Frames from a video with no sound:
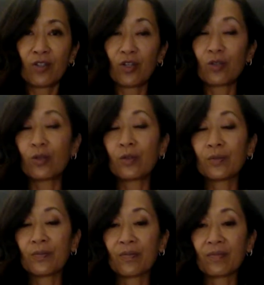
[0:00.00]

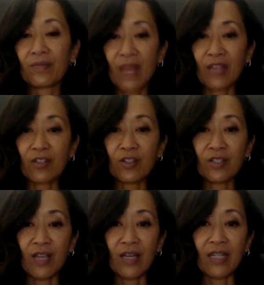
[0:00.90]
So that's a
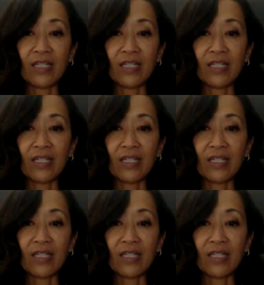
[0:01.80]
good sign.